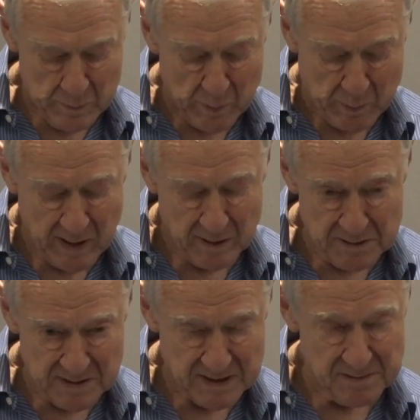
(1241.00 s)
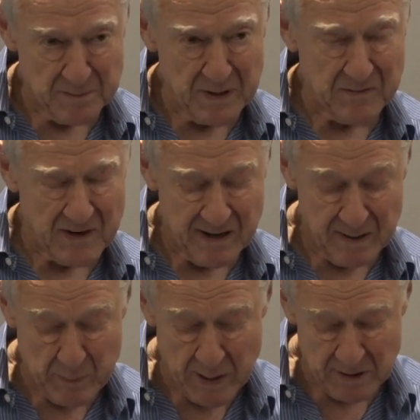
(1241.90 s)
proposed, hasn't been
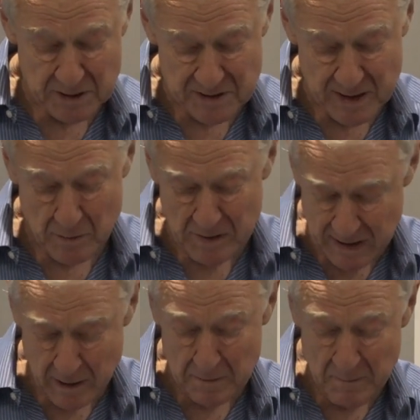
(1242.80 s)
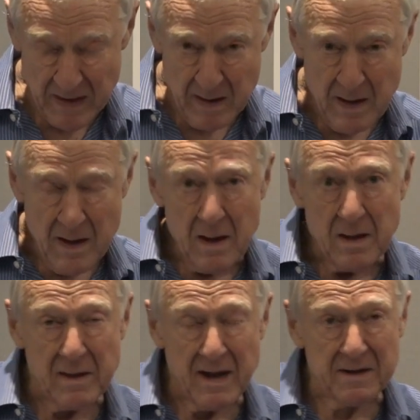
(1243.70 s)
finally published. Now, we know
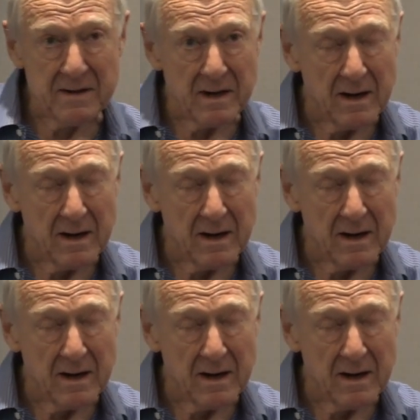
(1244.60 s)
that